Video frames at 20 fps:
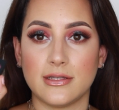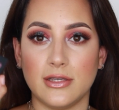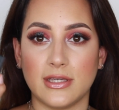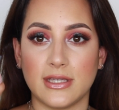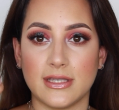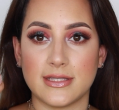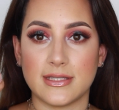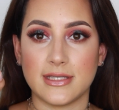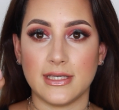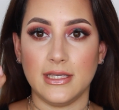You
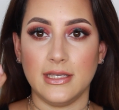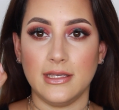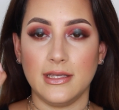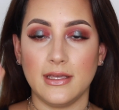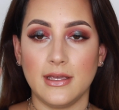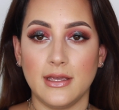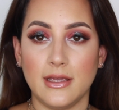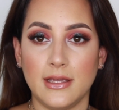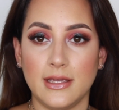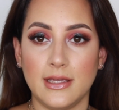can
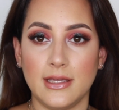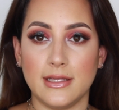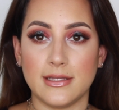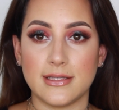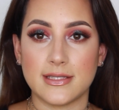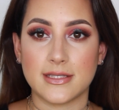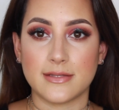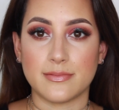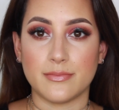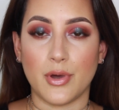see
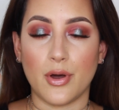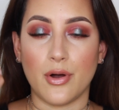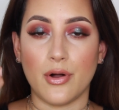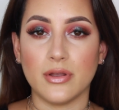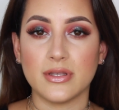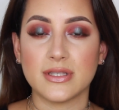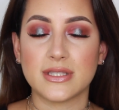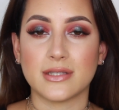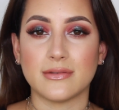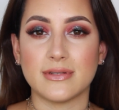it's
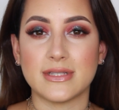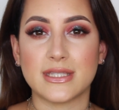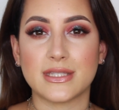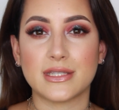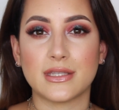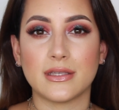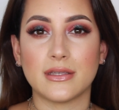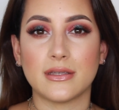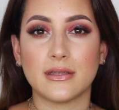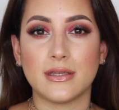small, so
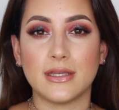it's